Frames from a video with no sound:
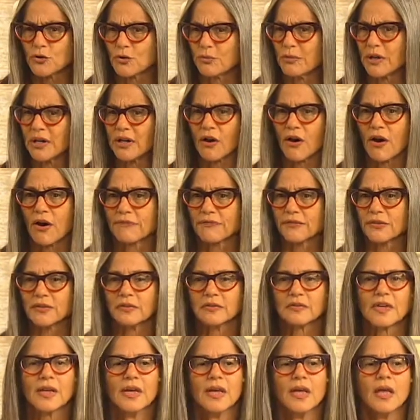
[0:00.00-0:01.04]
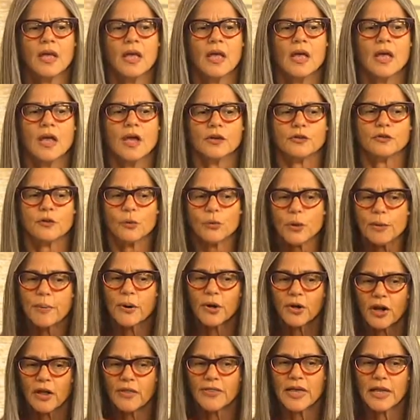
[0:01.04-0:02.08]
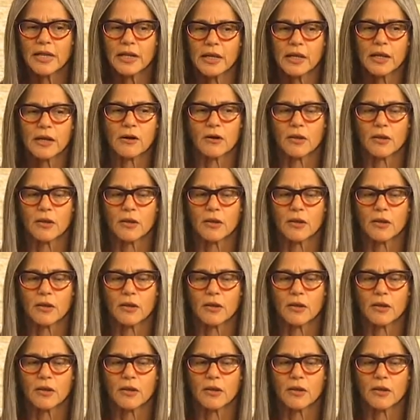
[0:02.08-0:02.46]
many coffees. So we put all that in, a